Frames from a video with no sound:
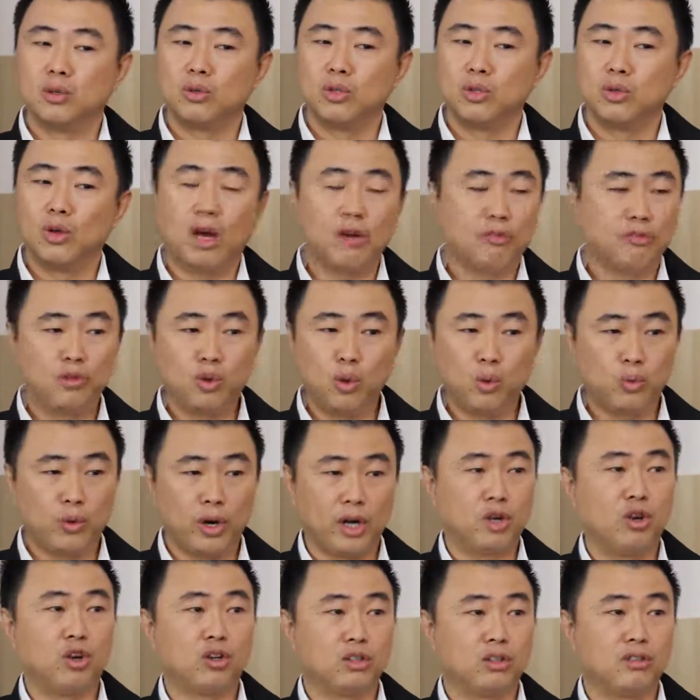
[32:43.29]
you have no
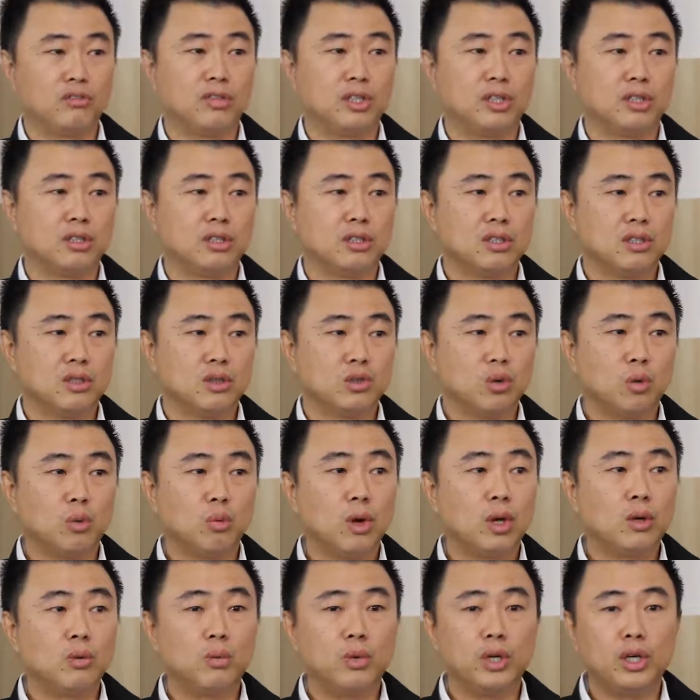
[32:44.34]
record of it. So
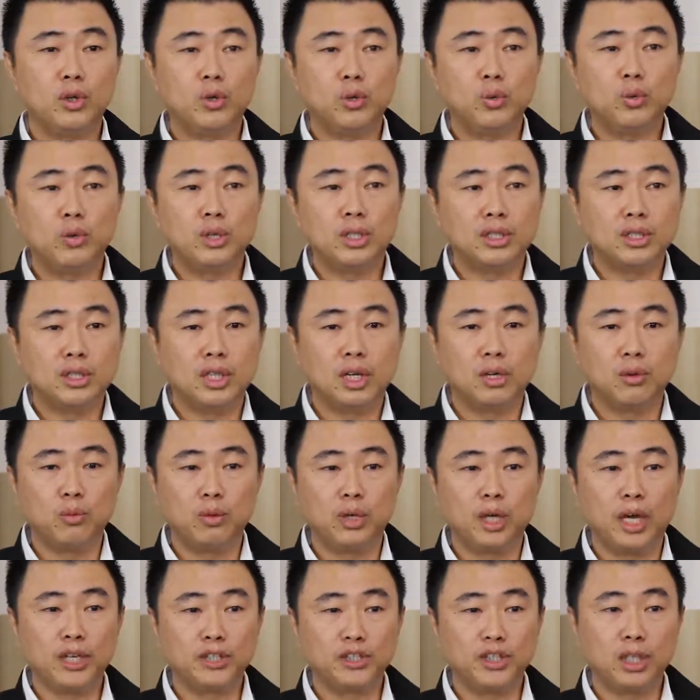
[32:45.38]
what we do is that
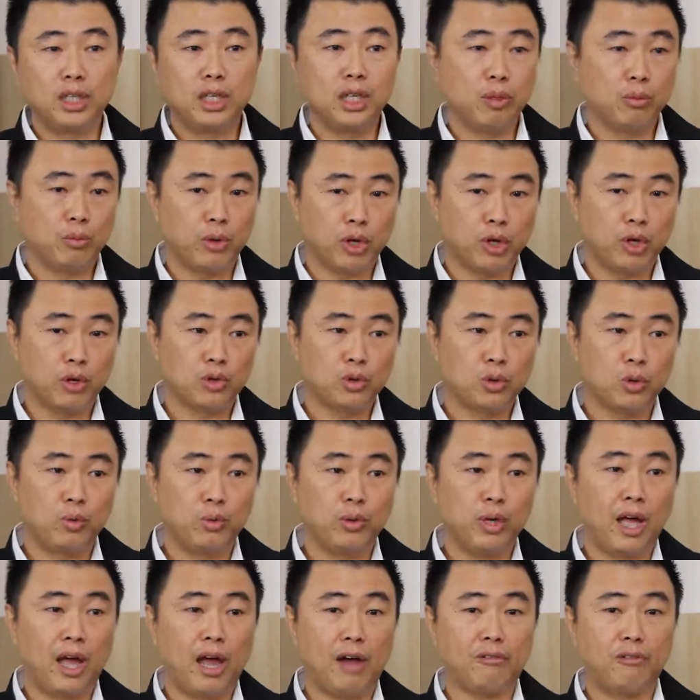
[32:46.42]
we actually keep records. So
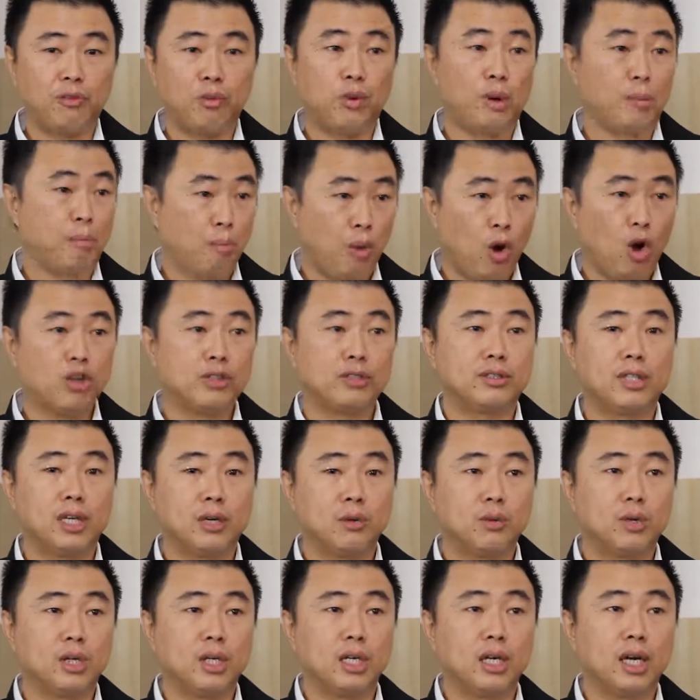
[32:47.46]
we have reports
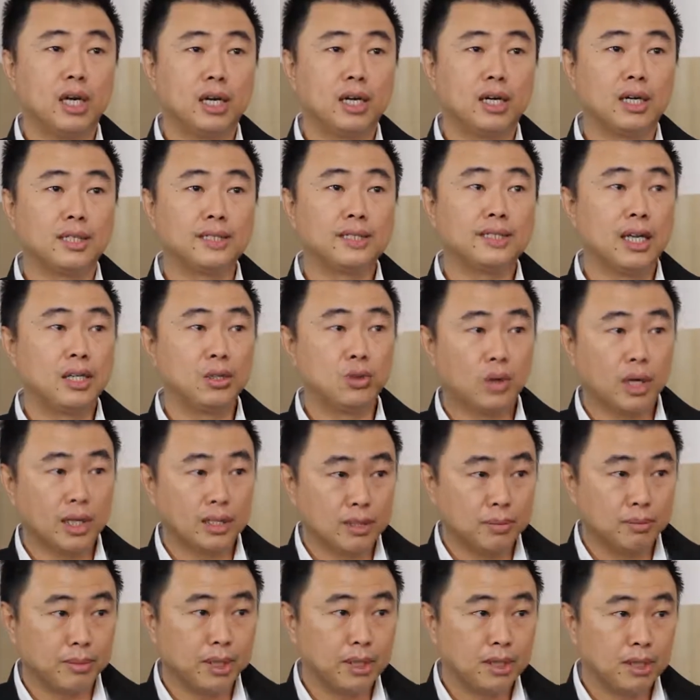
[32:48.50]
that we send to
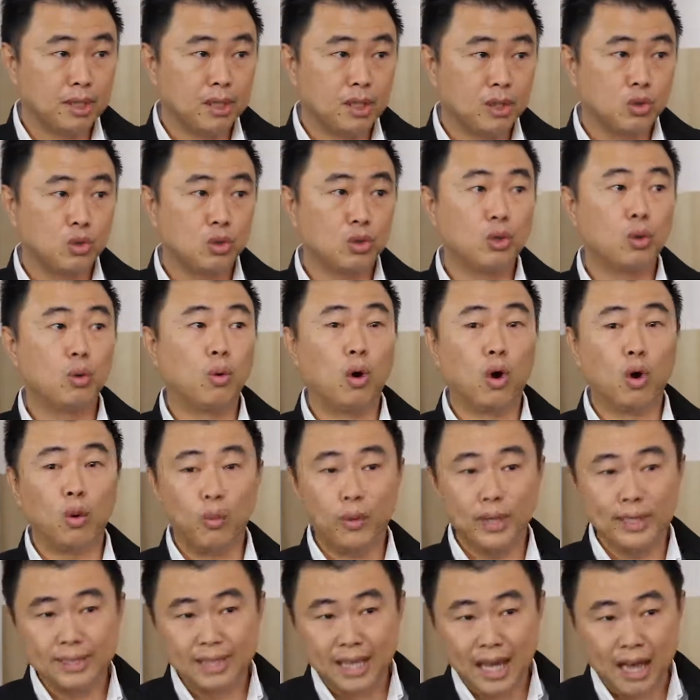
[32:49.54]
customer. So you
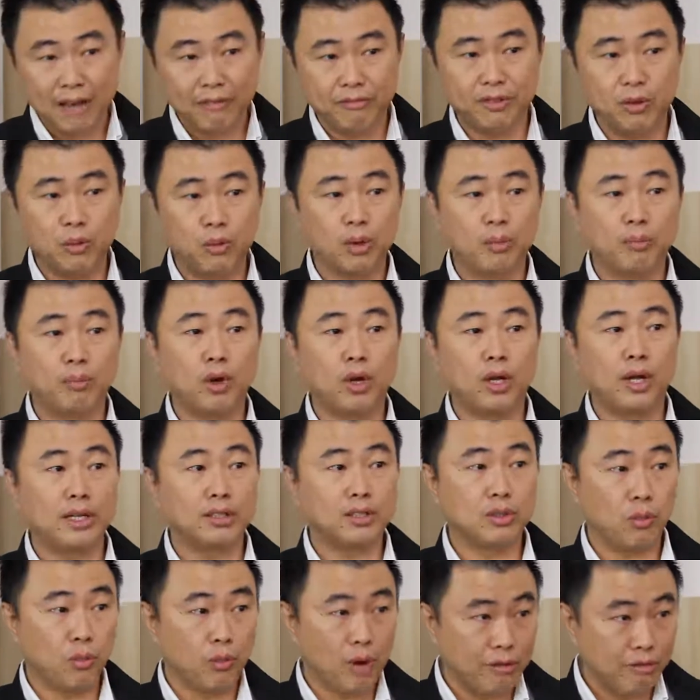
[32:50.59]
always have the report
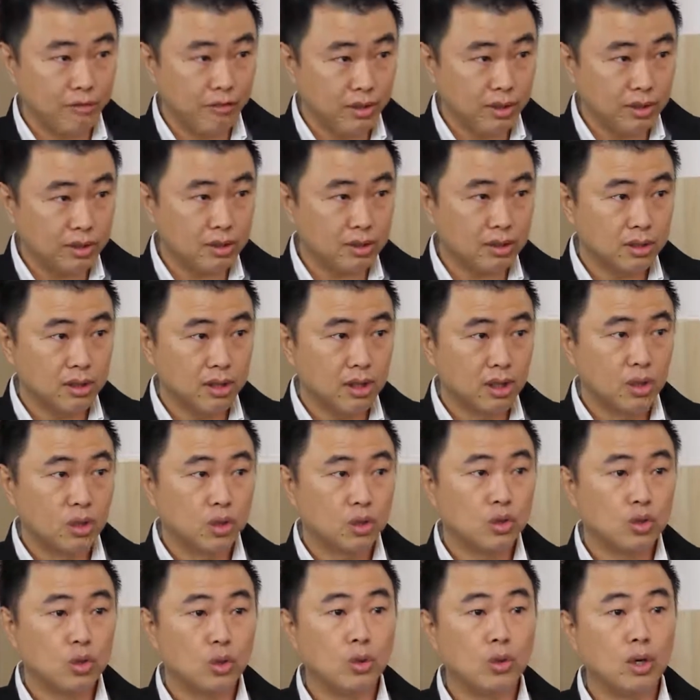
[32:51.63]
as a reference.
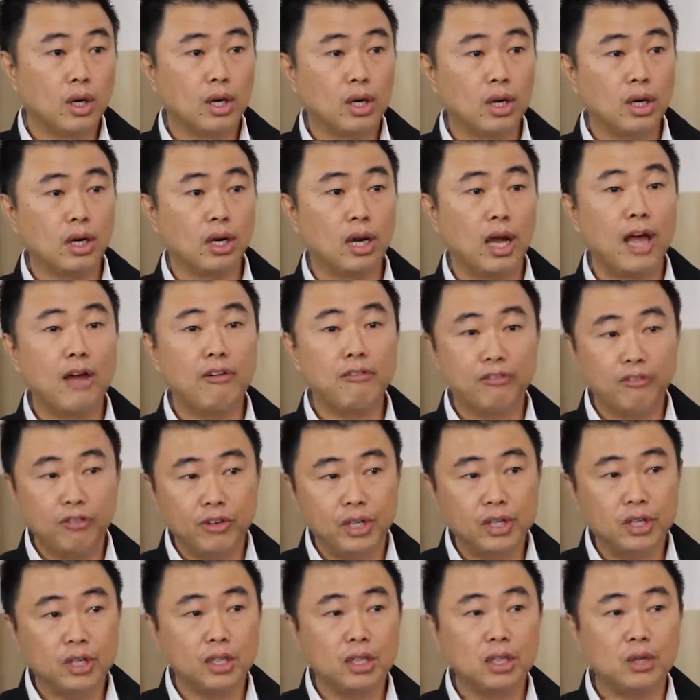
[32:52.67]
Yeah. So every
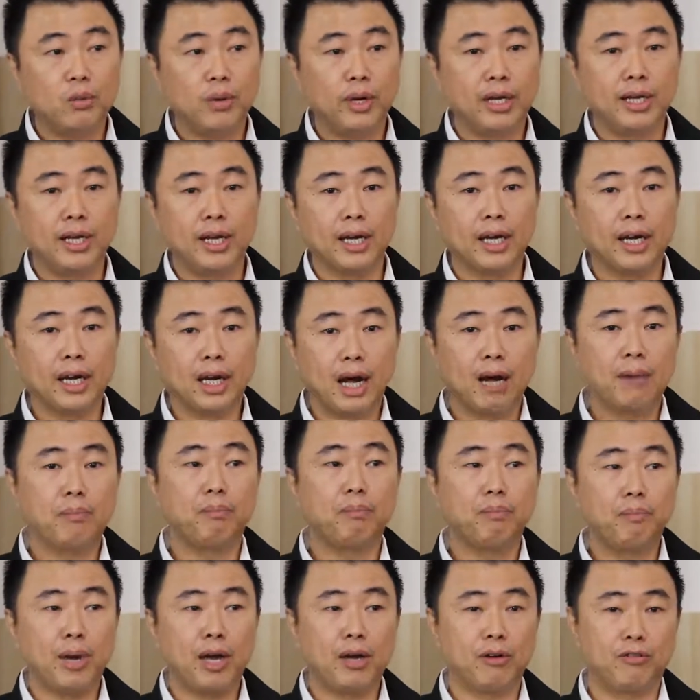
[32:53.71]
year when they
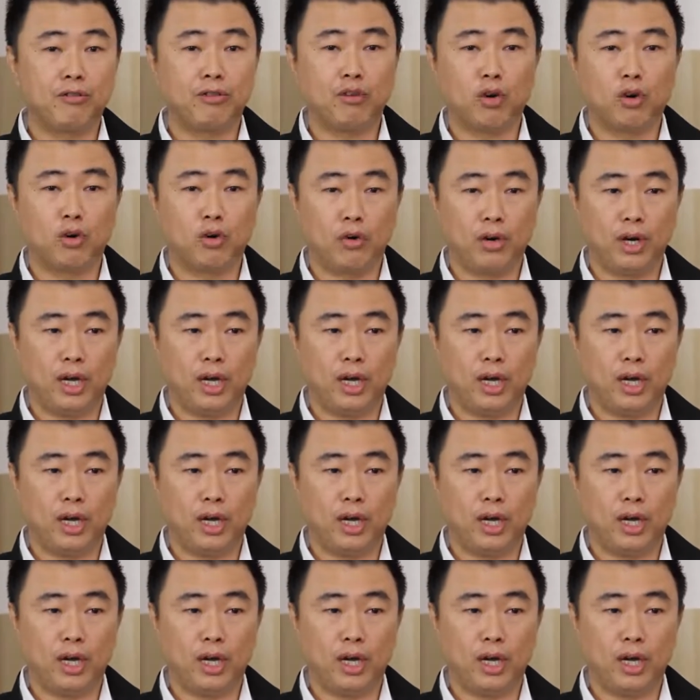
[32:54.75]
come back for